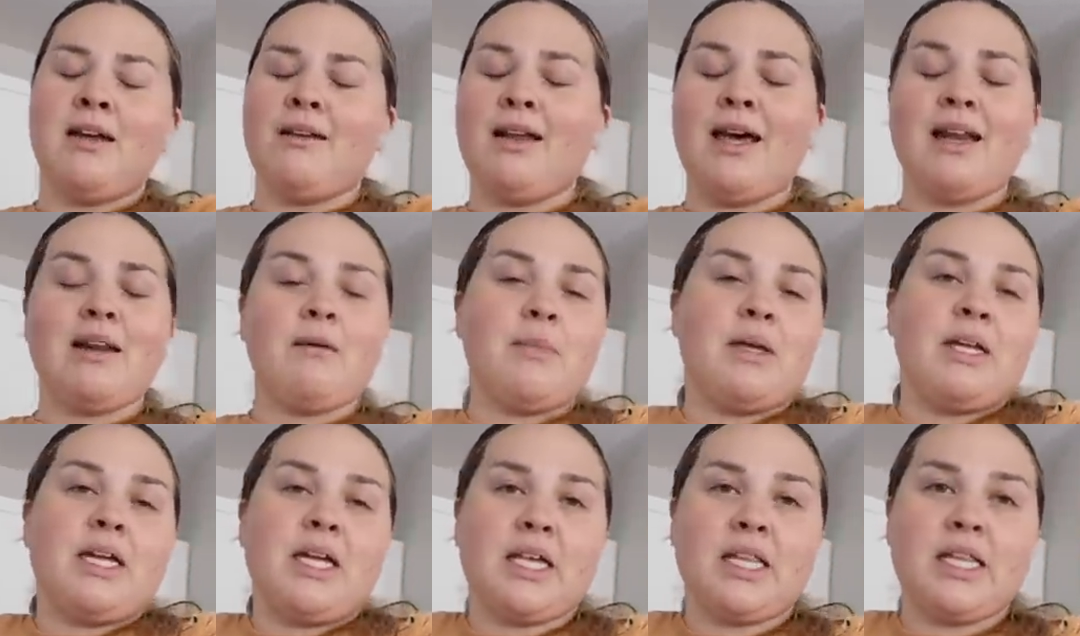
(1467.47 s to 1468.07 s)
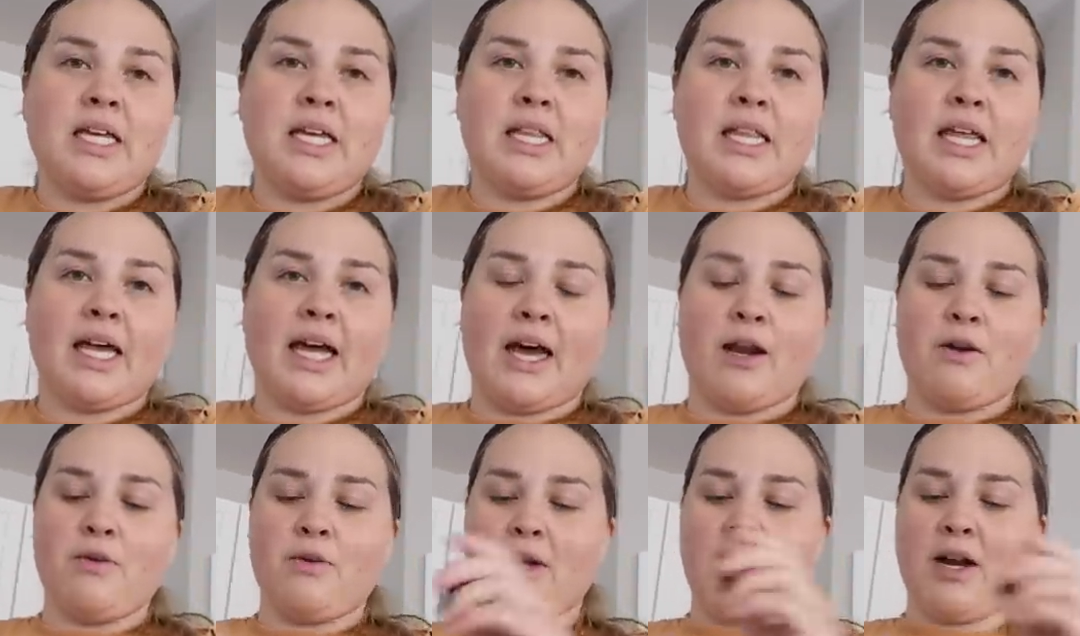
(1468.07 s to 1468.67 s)
Not immediately,
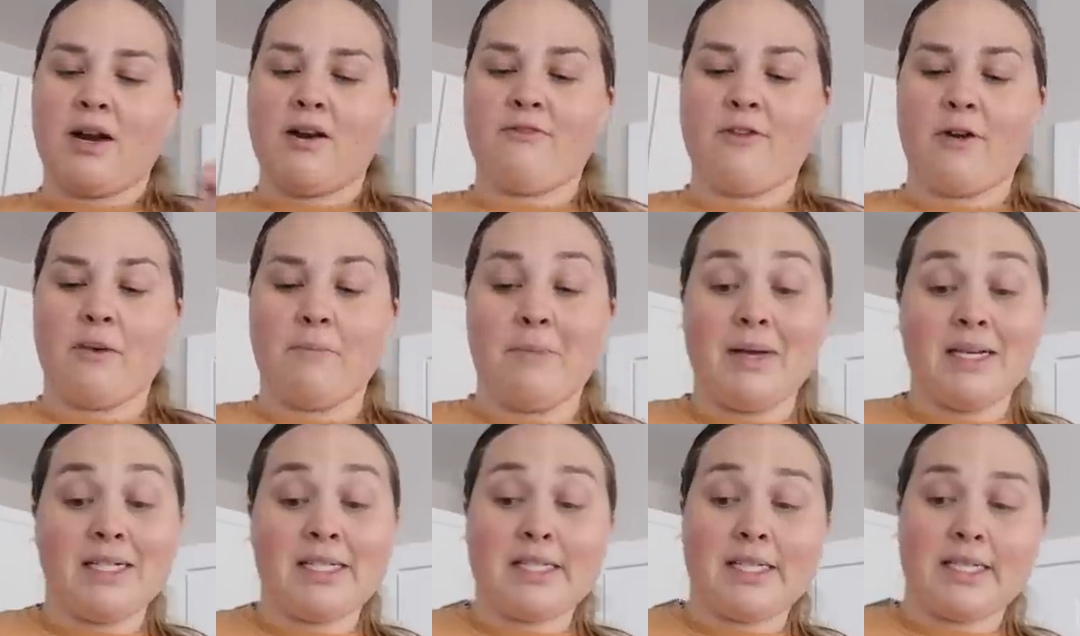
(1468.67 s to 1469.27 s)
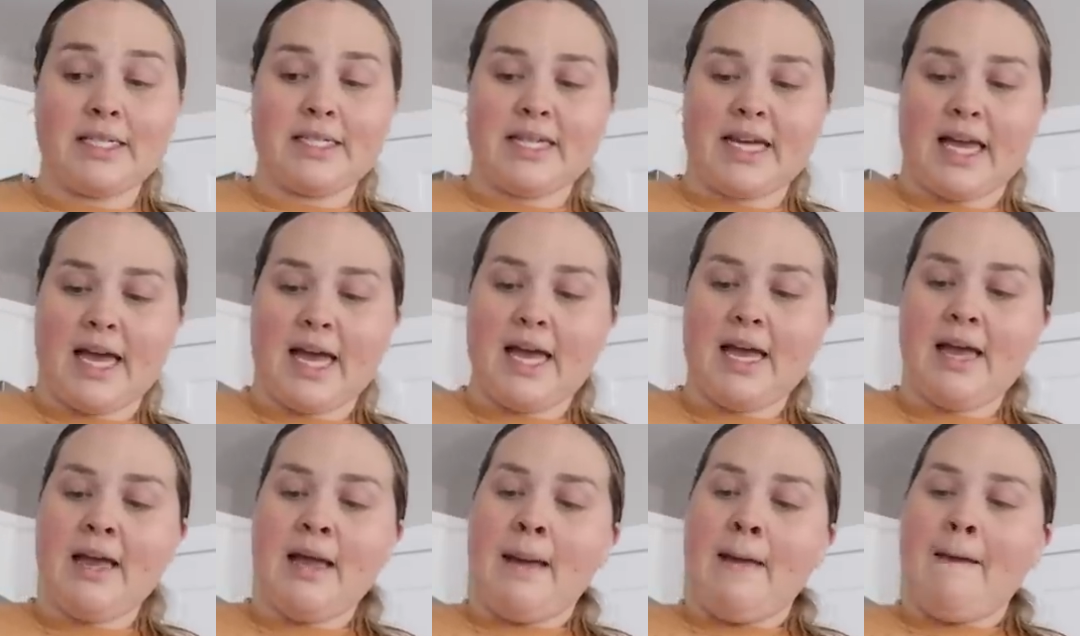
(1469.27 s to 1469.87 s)
like I don't care if I miss the
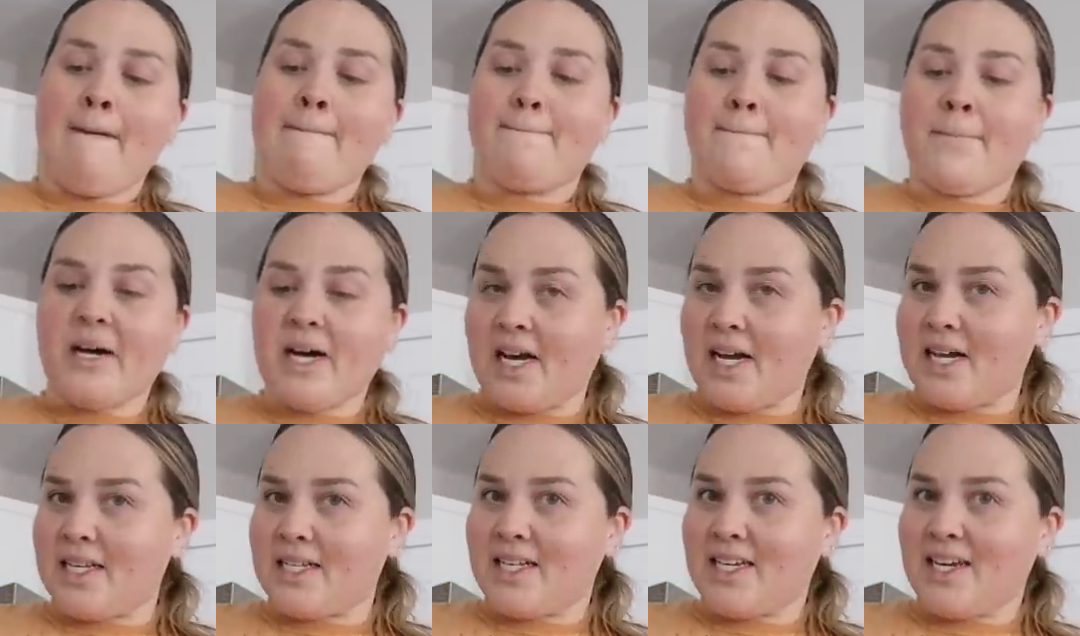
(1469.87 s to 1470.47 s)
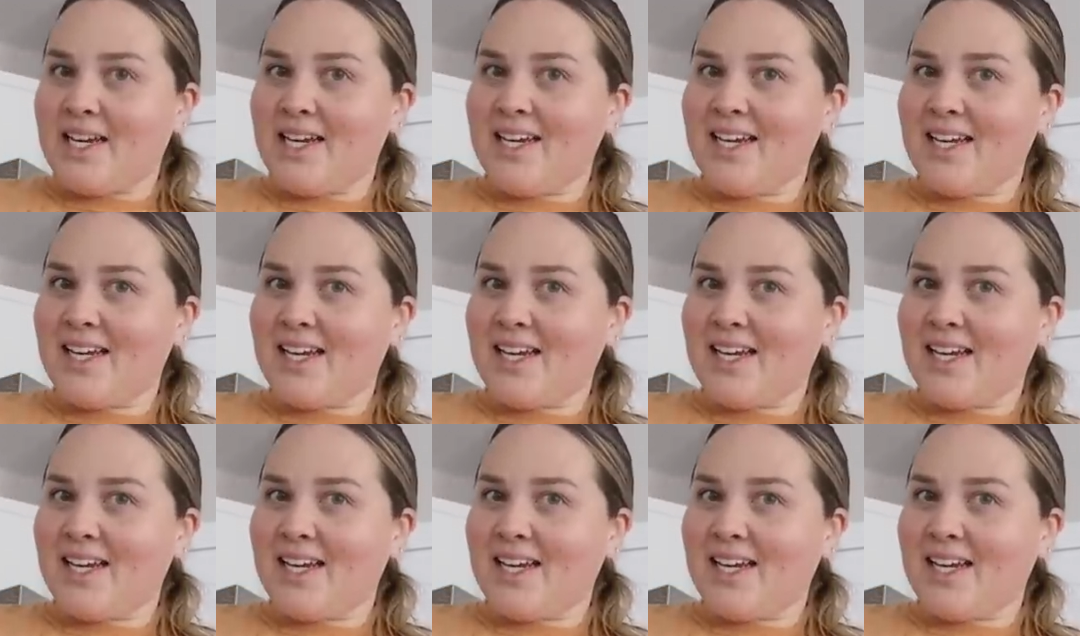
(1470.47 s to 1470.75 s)
day, but